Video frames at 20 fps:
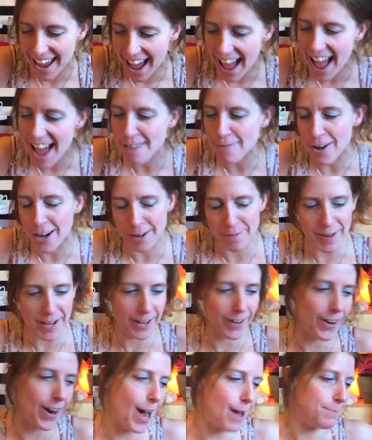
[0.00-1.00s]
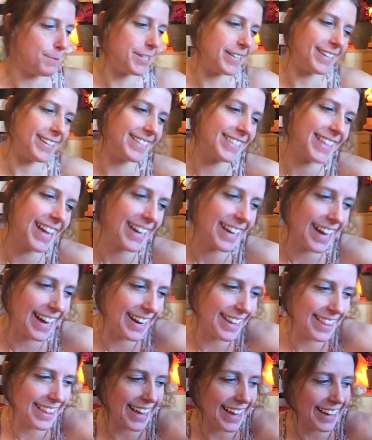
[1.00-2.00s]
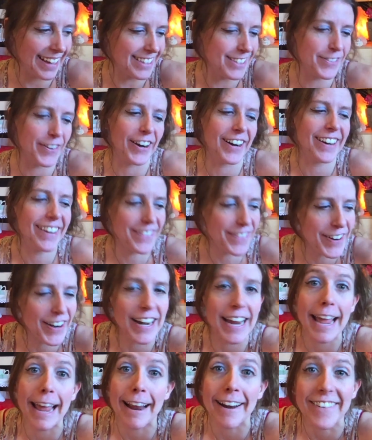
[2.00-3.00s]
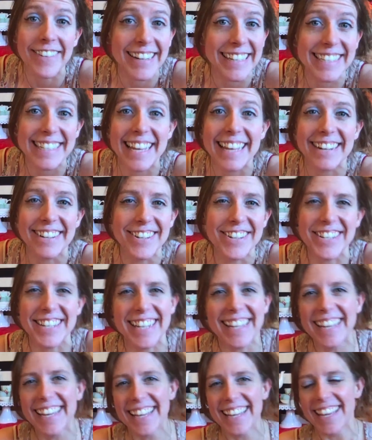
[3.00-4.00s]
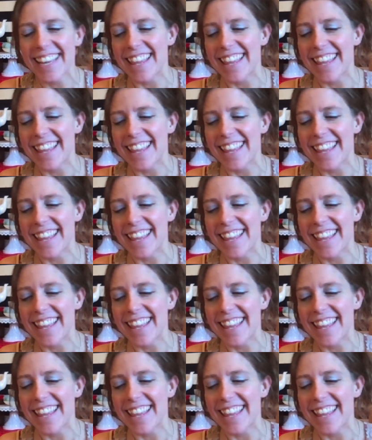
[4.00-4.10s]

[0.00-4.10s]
I want to be your option. It's that kind of thing. It's very, very Aries energy.